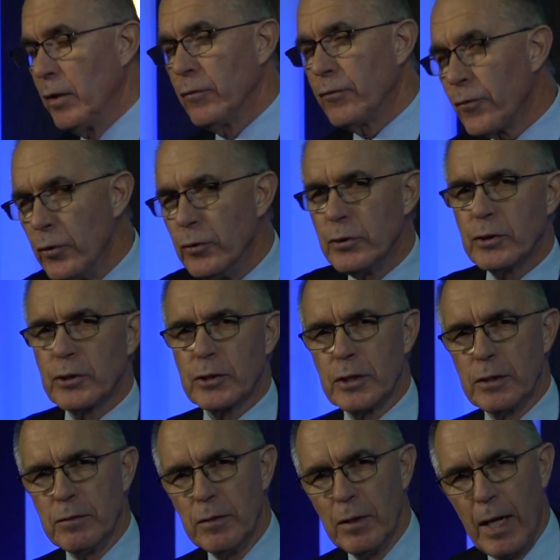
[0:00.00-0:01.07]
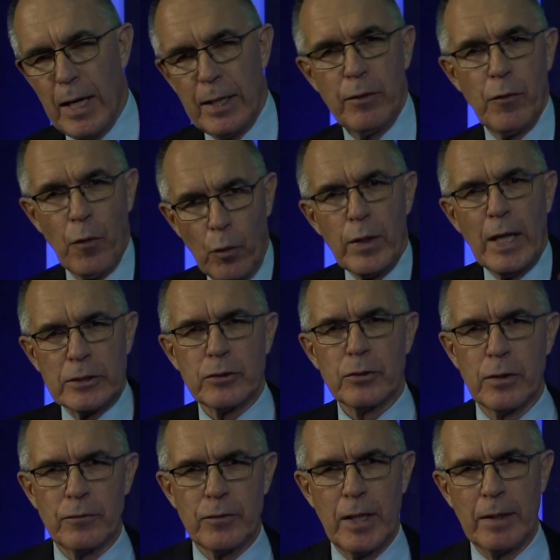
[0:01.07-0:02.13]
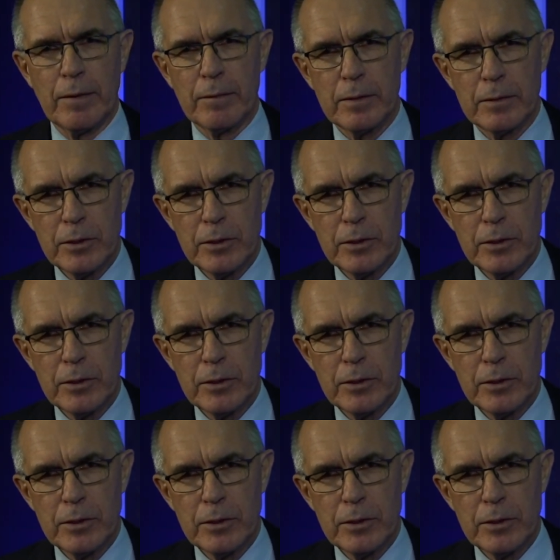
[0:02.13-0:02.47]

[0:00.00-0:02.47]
fruits and all that sort of thing.